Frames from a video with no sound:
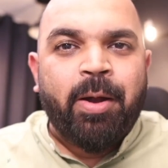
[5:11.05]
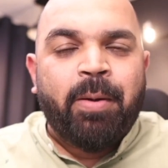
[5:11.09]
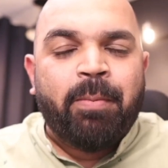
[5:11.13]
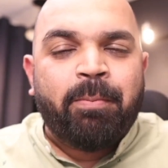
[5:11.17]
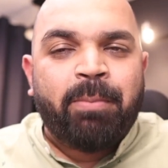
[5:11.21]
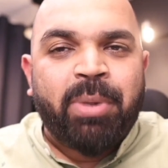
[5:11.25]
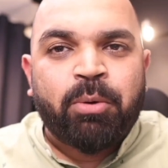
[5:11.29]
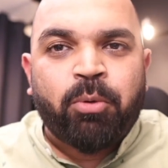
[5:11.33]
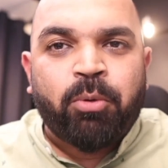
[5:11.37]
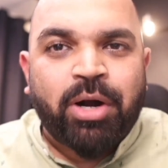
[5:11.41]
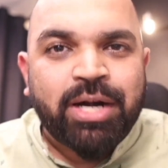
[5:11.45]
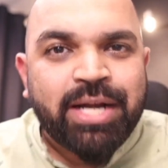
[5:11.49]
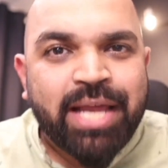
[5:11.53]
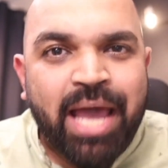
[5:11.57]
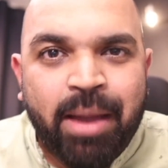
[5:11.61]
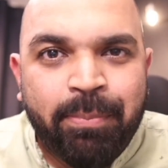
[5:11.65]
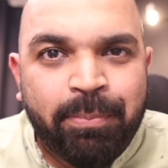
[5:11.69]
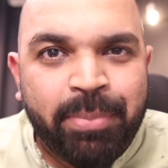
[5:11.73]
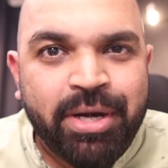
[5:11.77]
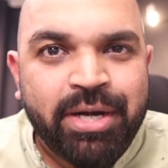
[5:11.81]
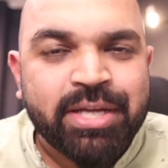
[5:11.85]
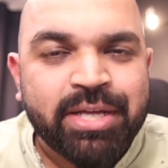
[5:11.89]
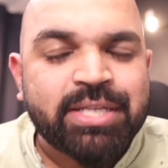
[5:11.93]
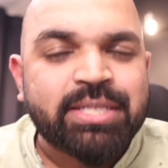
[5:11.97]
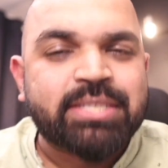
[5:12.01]
But what
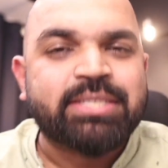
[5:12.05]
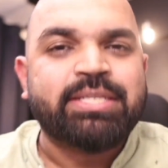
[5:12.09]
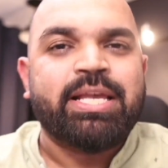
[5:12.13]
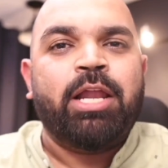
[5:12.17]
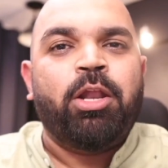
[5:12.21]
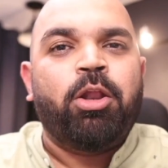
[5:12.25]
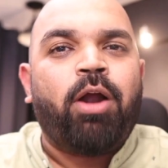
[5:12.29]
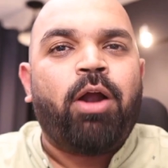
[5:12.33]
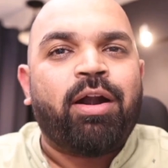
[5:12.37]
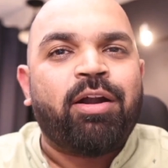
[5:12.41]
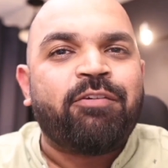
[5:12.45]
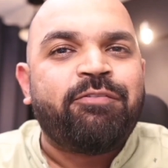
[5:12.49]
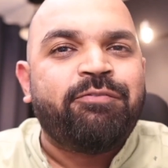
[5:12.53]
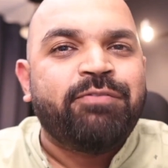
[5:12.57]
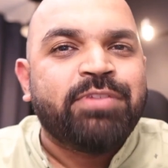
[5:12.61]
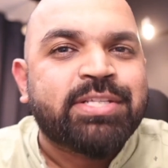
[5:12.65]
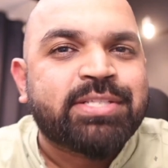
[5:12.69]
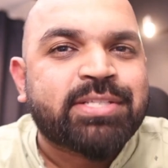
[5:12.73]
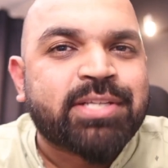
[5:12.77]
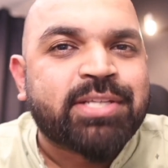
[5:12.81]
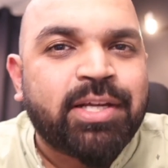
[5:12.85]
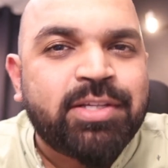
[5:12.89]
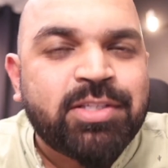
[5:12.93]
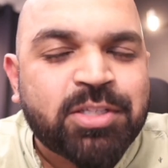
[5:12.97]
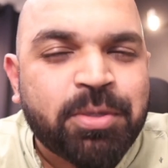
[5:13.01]
happened is a lot of
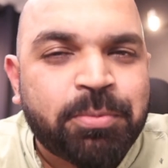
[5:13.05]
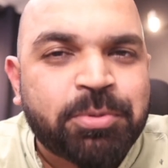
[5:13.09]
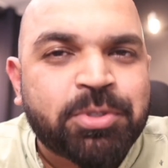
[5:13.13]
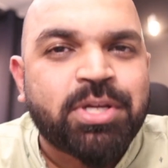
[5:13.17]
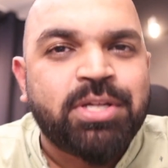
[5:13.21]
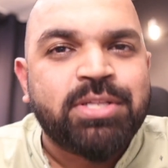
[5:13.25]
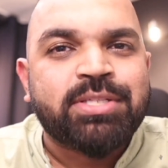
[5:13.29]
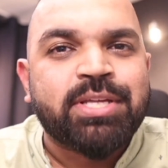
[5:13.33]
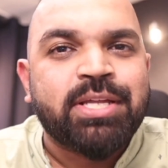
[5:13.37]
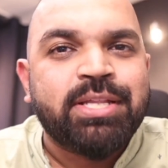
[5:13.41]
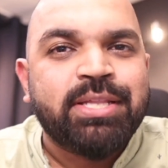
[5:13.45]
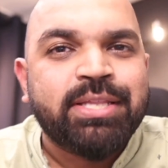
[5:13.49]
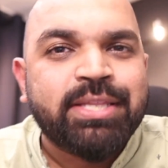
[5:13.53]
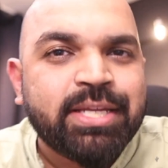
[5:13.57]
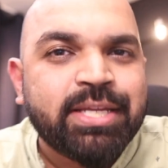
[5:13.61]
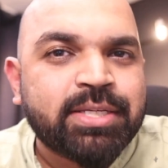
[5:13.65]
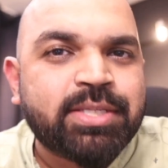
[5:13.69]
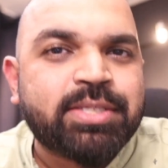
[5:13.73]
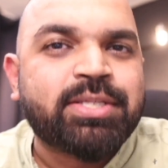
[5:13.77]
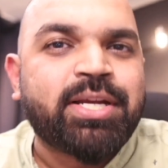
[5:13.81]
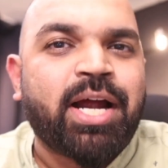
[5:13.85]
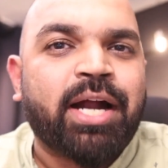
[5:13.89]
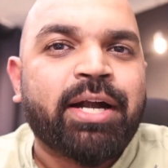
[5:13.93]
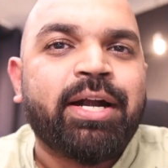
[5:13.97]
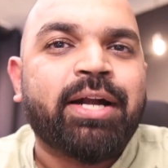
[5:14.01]
misconceptions in this
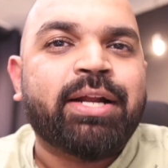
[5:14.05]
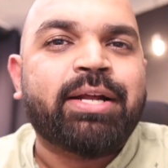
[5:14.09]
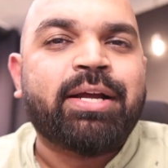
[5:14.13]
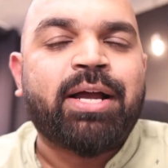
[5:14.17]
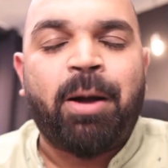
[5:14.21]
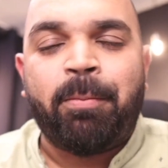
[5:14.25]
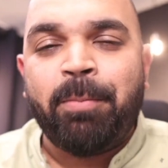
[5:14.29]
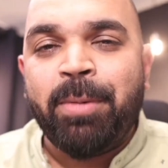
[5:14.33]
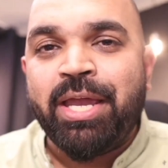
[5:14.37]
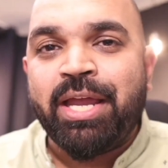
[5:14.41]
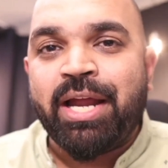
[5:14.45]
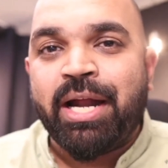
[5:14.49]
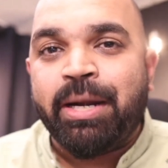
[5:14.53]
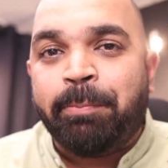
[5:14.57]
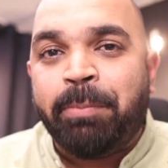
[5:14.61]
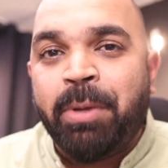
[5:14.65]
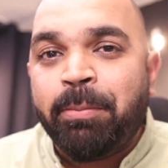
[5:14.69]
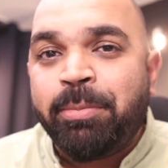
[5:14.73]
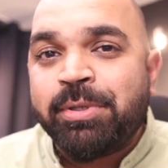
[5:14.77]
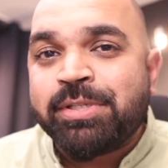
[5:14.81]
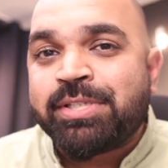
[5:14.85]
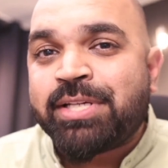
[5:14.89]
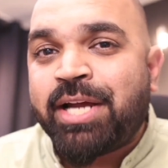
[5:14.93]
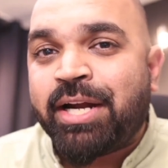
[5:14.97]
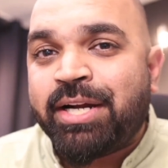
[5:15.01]
started coming, and
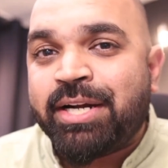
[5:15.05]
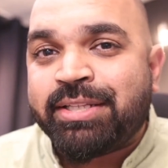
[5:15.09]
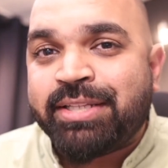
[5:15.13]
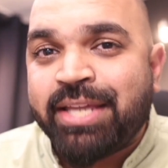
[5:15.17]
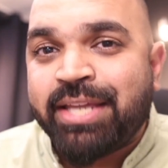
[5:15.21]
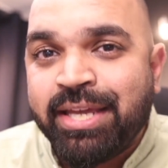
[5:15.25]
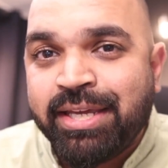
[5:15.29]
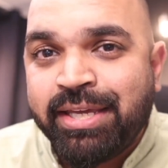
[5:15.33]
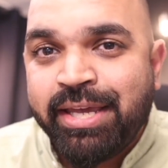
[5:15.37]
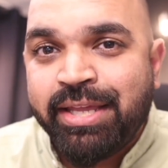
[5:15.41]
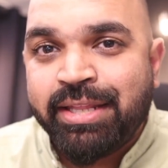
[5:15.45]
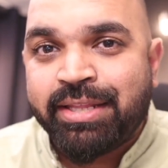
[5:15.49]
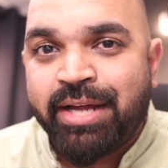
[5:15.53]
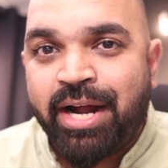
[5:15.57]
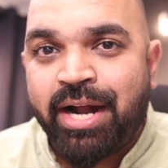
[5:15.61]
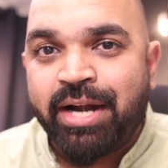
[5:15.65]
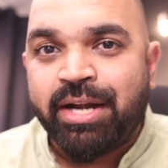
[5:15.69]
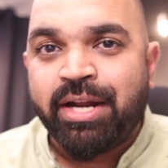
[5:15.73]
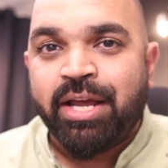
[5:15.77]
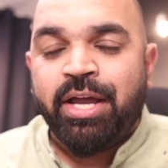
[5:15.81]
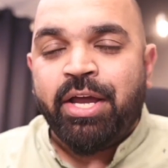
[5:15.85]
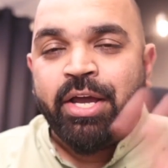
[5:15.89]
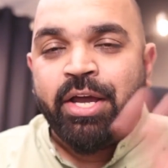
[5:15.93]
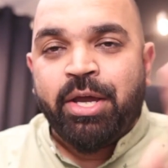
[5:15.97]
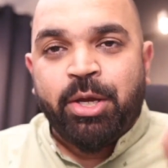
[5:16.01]
people started thinking that
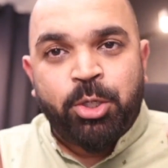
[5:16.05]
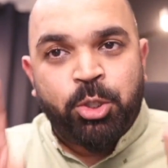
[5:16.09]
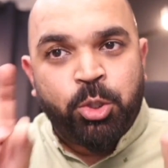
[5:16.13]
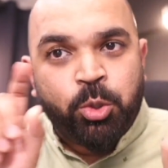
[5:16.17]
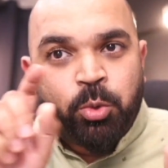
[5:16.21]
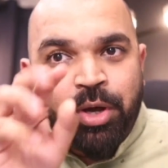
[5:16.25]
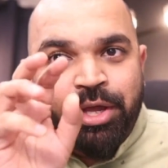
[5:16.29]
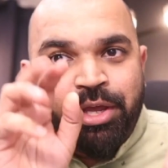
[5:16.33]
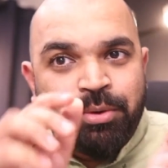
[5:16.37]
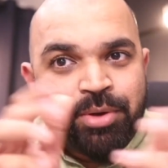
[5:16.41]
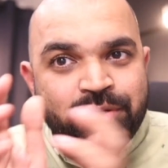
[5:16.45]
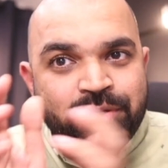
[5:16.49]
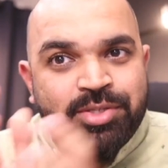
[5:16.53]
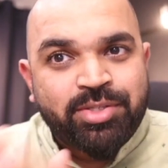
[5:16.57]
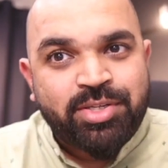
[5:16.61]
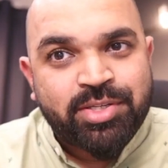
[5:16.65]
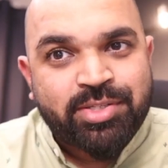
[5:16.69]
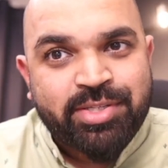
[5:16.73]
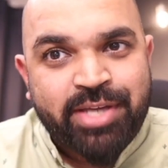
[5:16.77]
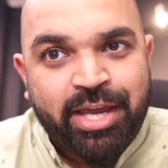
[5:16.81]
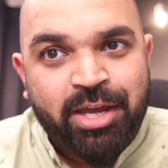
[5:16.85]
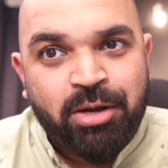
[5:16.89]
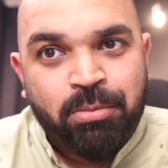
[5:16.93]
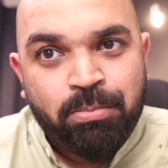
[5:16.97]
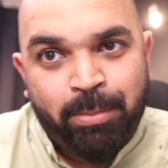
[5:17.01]
UI UX
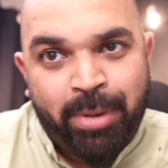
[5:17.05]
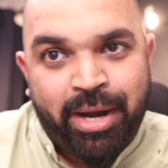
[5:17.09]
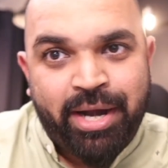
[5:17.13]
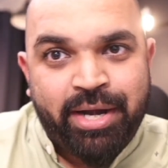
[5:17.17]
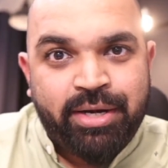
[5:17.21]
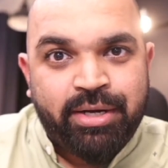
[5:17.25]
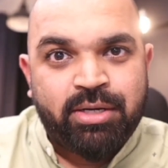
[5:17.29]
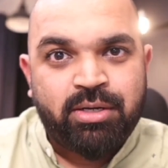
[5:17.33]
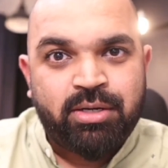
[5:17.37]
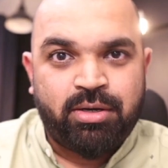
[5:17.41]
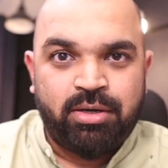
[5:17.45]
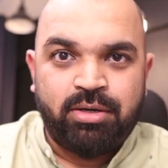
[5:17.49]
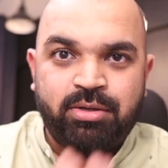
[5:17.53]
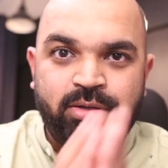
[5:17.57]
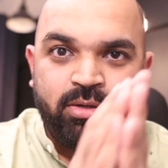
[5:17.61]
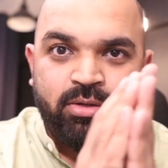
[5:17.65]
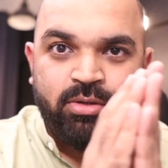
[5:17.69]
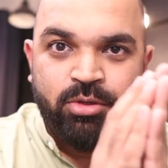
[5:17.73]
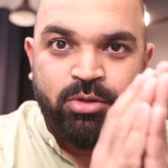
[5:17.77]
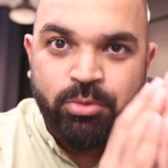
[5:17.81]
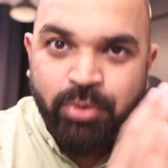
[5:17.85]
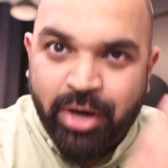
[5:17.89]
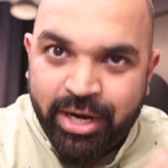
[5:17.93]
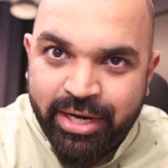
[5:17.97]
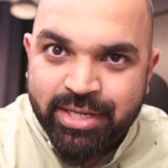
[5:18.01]
design meant
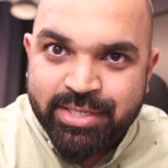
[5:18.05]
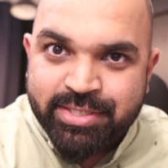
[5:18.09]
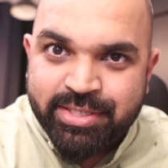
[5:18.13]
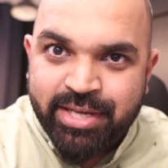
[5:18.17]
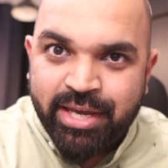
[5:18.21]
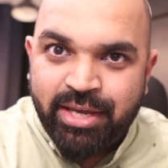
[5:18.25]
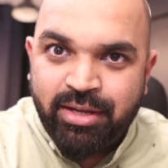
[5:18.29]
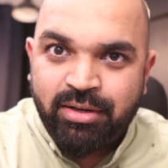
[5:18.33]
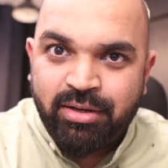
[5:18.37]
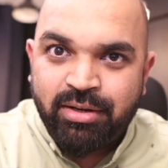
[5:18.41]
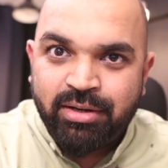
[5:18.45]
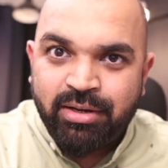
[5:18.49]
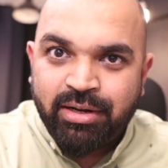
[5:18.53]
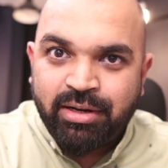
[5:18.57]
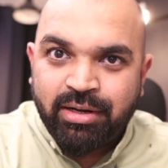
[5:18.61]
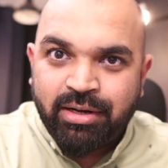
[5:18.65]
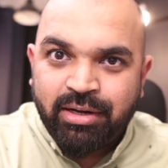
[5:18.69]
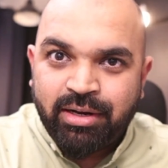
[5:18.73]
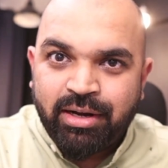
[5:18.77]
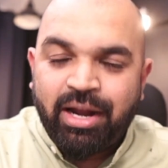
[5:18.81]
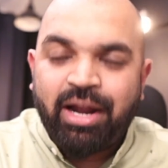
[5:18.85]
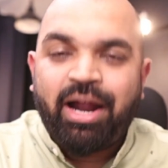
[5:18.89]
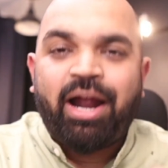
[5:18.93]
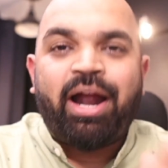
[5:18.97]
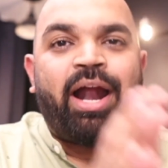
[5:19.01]
UI design
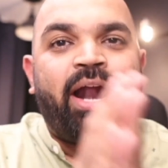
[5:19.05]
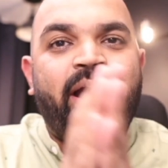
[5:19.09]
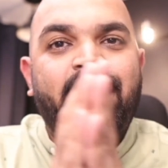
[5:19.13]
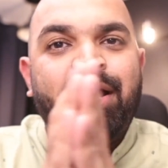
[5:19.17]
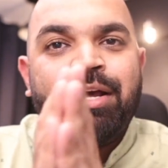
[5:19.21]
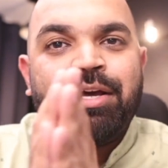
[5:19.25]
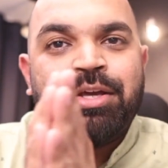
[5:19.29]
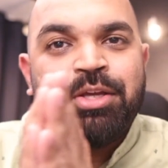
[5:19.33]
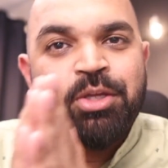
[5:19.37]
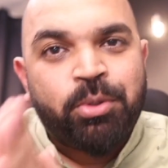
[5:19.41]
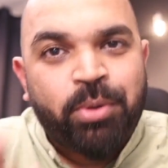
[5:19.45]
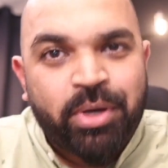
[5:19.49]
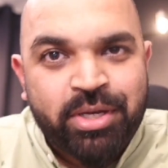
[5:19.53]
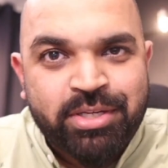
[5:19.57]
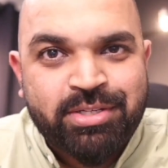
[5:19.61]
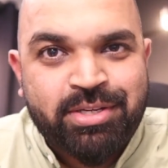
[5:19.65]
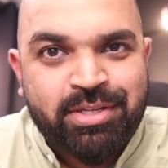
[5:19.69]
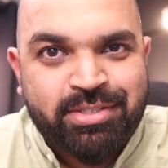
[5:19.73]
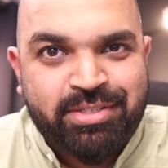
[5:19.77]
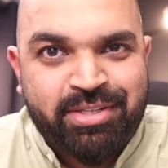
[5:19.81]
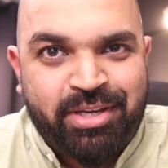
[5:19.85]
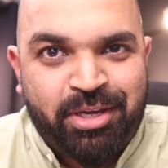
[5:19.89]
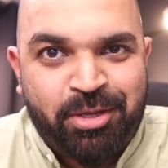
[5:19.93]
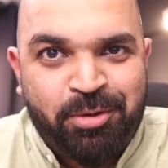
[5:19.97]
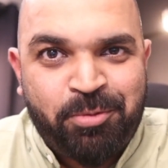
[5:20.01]
and UX
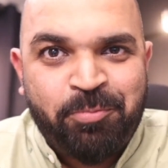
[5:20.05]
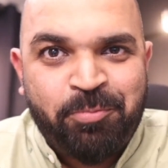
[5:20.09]
design.